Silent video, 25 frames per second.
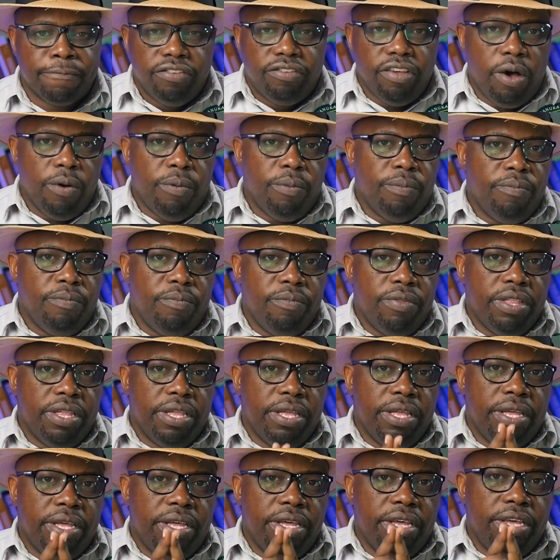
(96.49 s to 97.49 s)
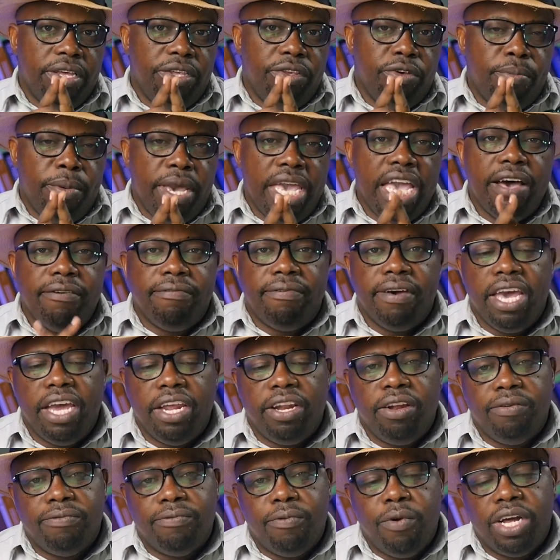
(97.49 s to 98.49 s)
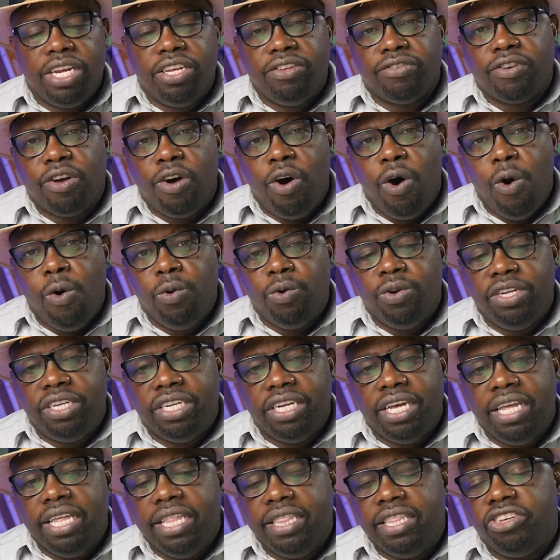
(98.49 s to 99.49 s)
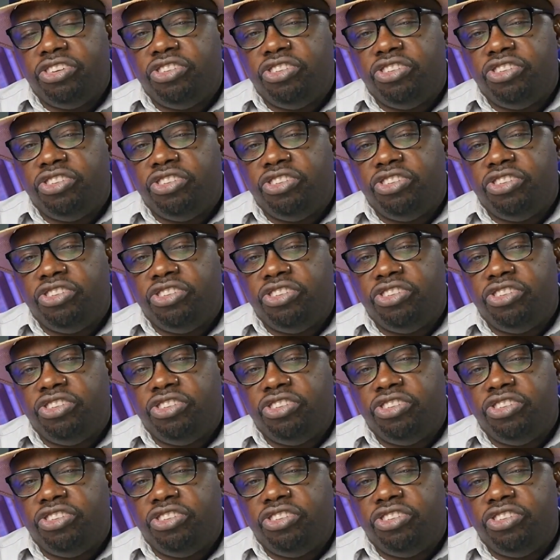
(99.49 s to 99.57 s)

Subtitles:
So, you may have heard of what is called the